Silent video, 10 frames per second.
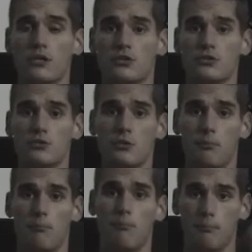to the
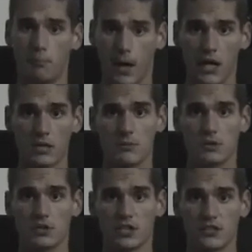
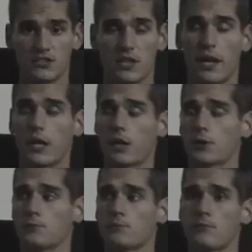bodybuilding aesthetic,
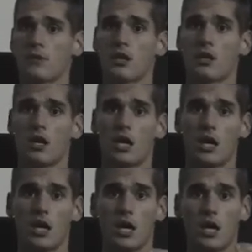
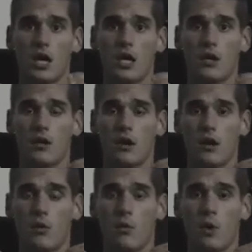and
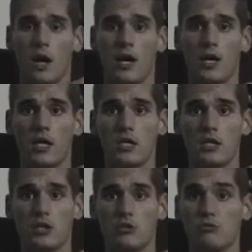why
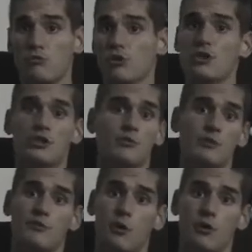you really should be
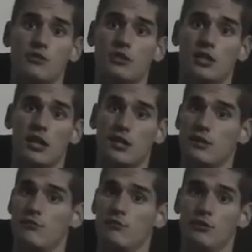focusing
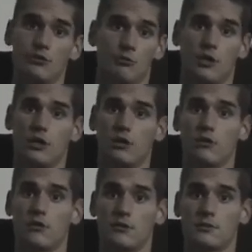on really bringing in
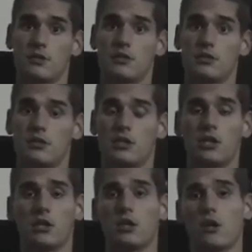crisp
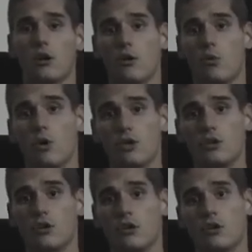conditioning when
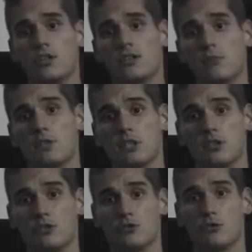you're attempting to
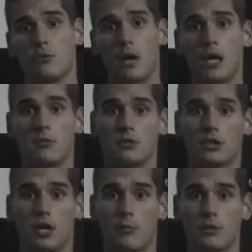do a
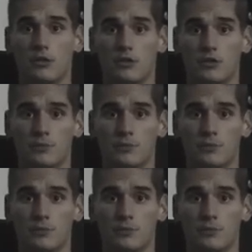bodybuilding competition.